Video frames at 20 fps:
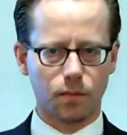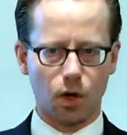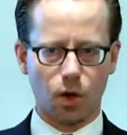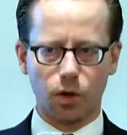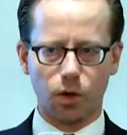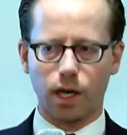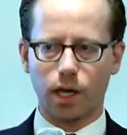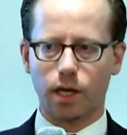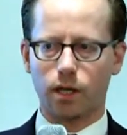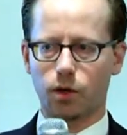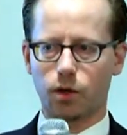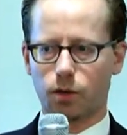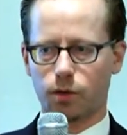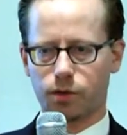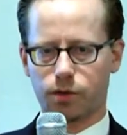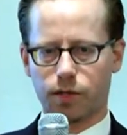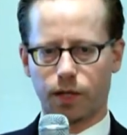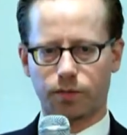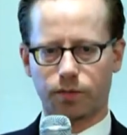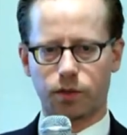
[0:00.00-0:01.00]
Okay, I know it
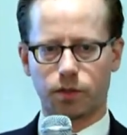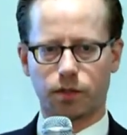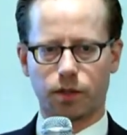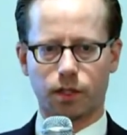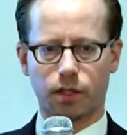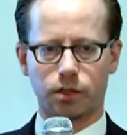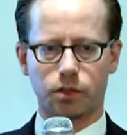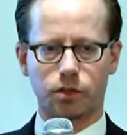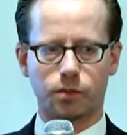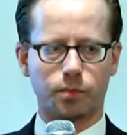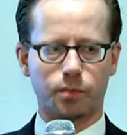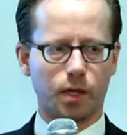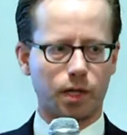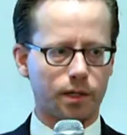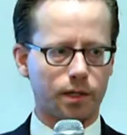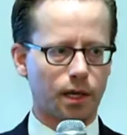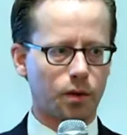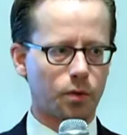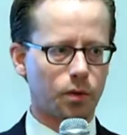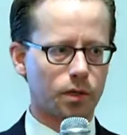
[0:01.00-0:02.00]
was after lunch,
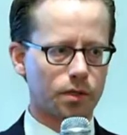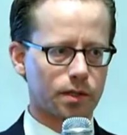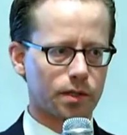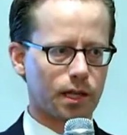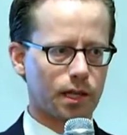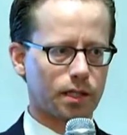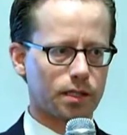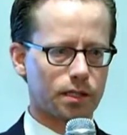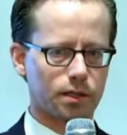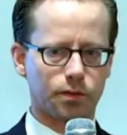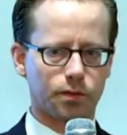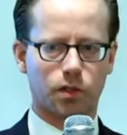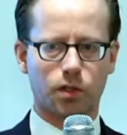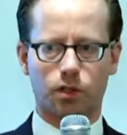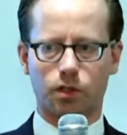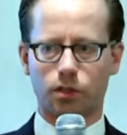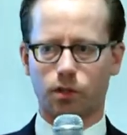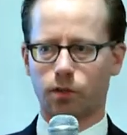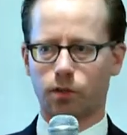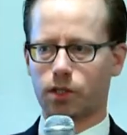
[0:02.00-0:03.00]
but that wasn't that
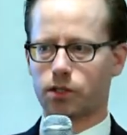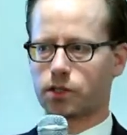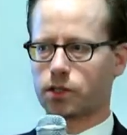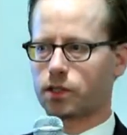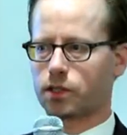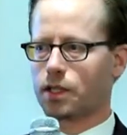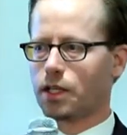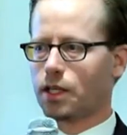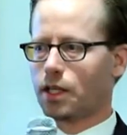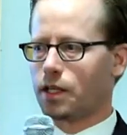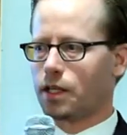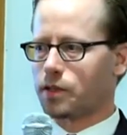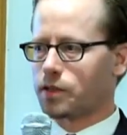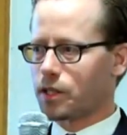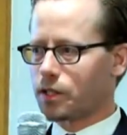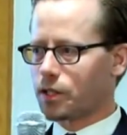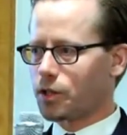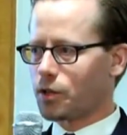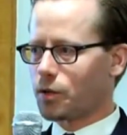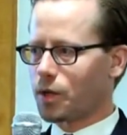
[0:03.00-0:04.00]
difficult a question. It's
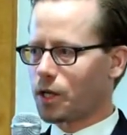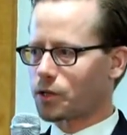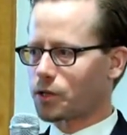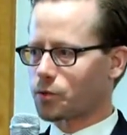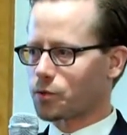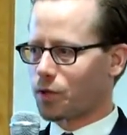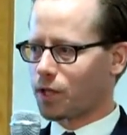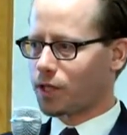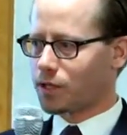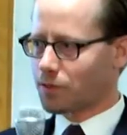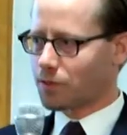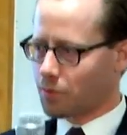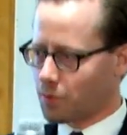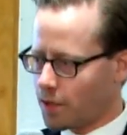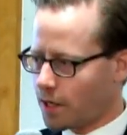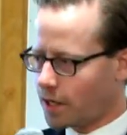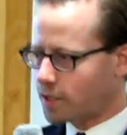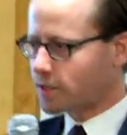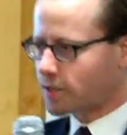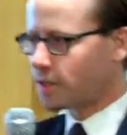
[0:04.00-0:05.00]
in the US, right?
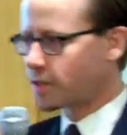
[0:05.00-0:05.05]
Correct,